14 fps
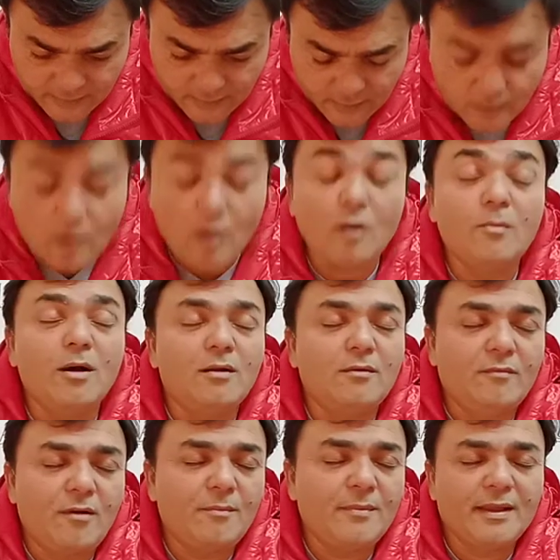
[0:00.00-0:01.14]

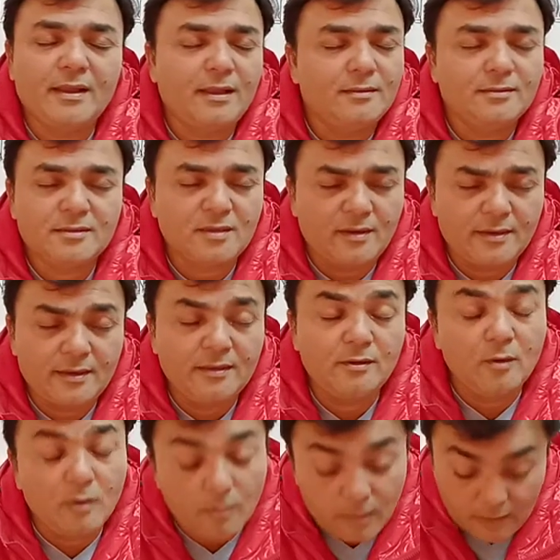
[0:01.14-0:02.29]
global warming. Sorry,
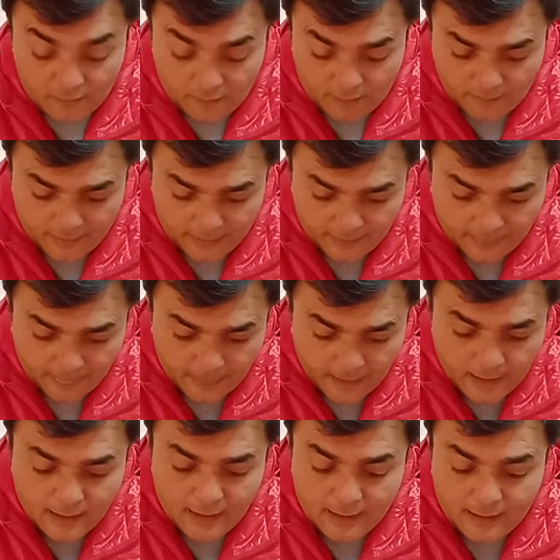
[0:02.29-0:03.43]
global warming.
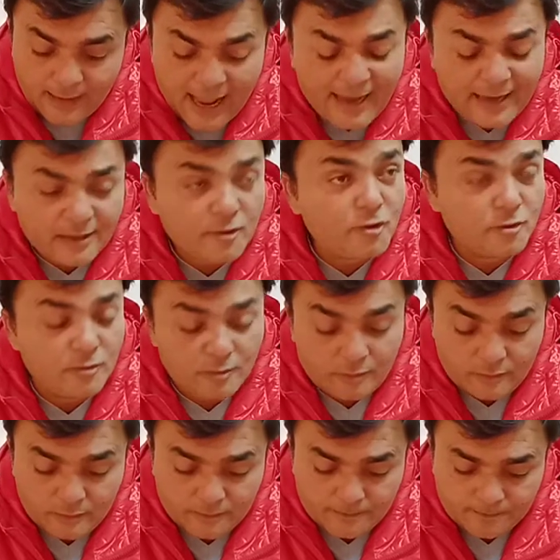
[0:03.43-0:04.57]
Like to
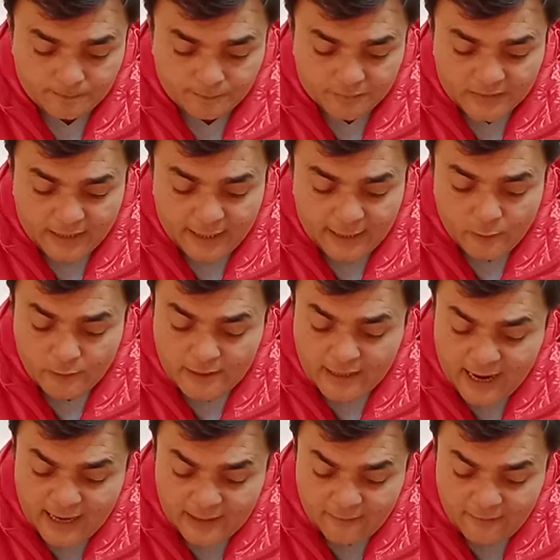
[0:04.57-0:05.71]
know. In
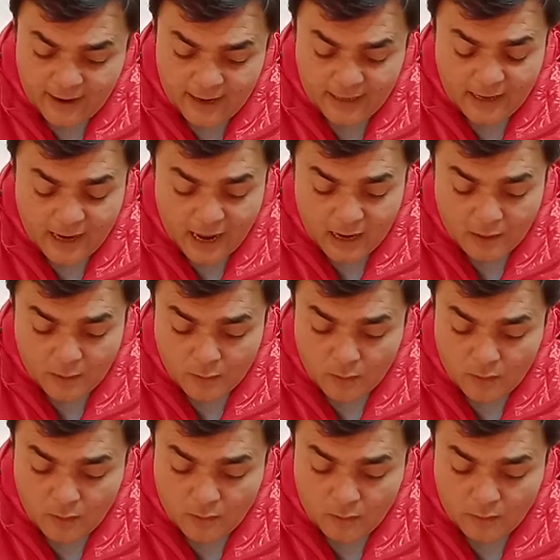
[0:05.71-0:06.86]
Gujarat, while
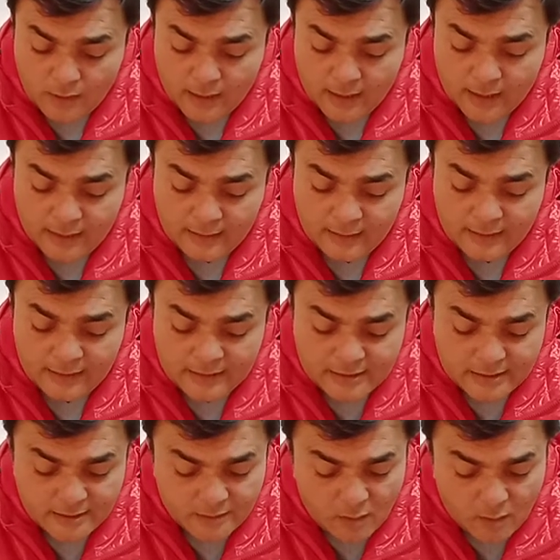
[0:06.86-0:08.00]
khakro, gugal,
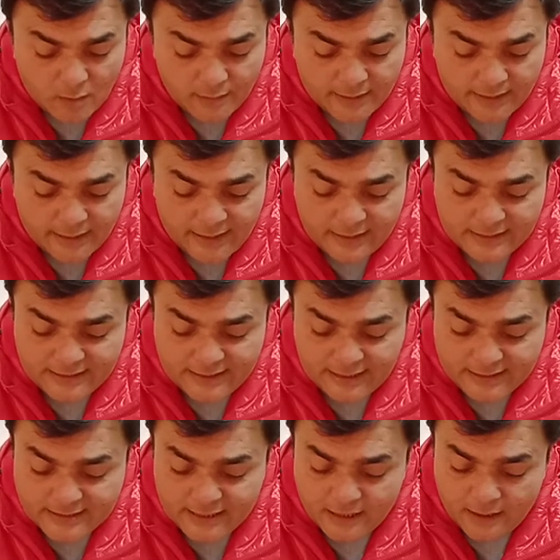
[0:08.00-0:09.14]
nisorti,
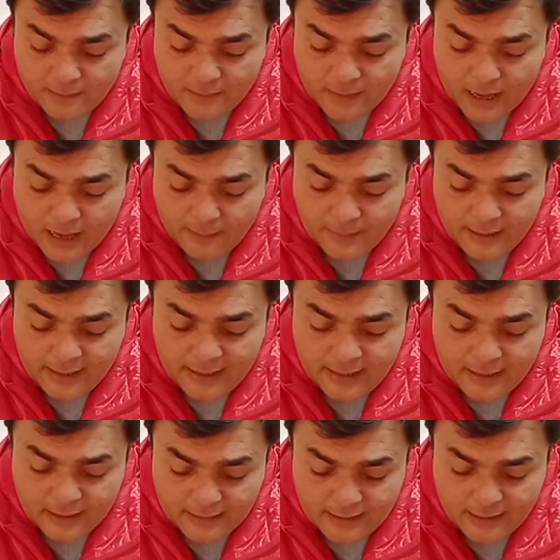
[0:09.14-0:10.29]
sesam, amli,
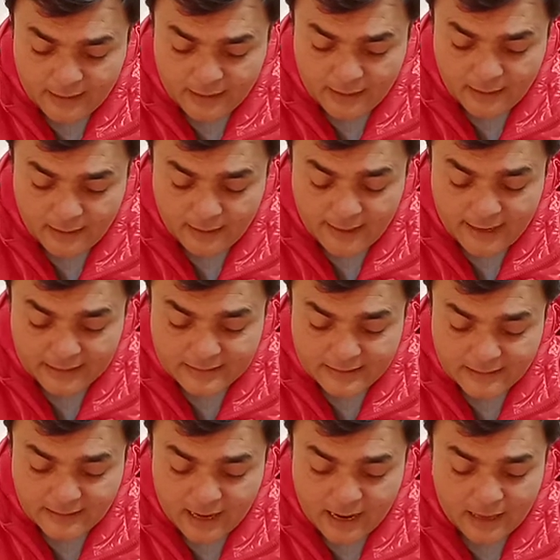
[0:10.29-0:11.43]
attak, hardi,
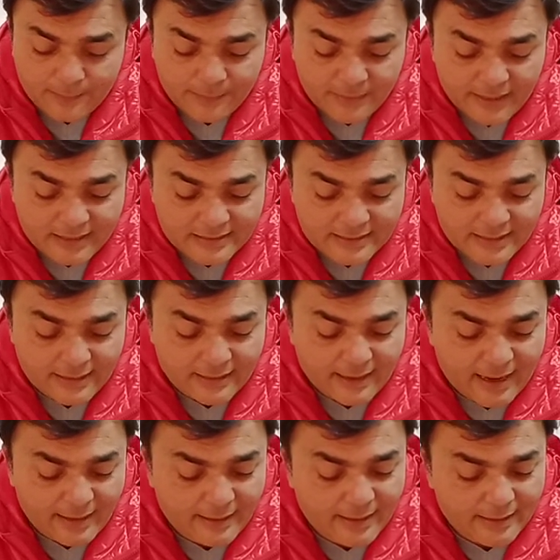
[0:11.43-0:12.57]
etc. are placed in
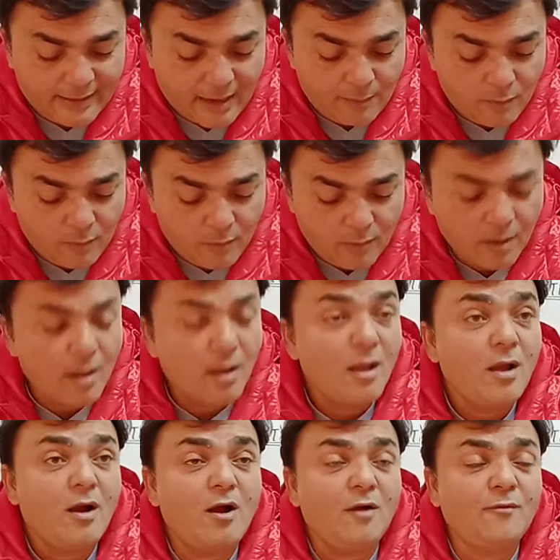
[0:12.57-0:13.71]
red data book
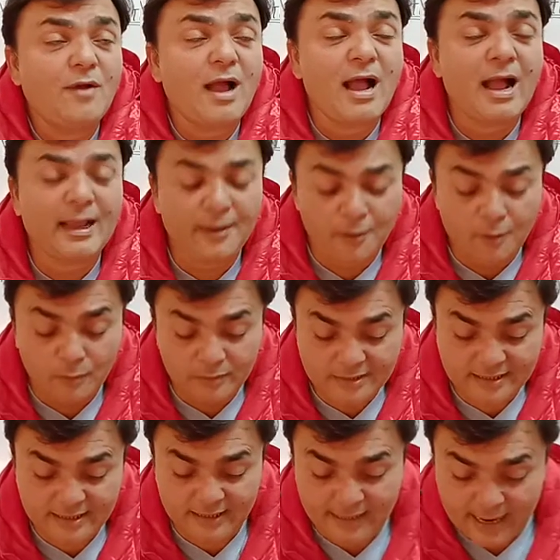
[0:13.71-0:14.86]
of
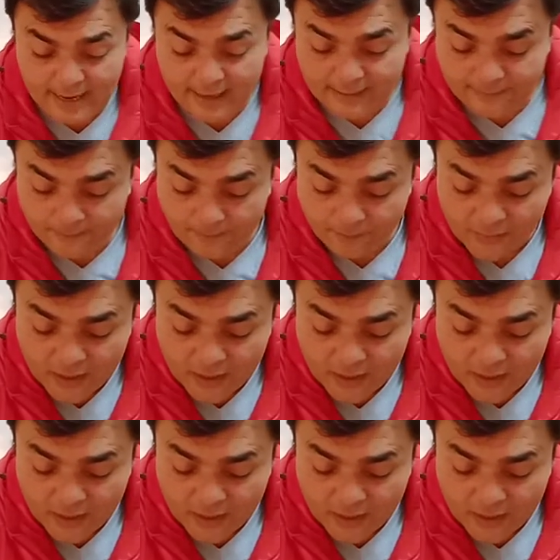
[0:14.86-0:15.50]
IUCN,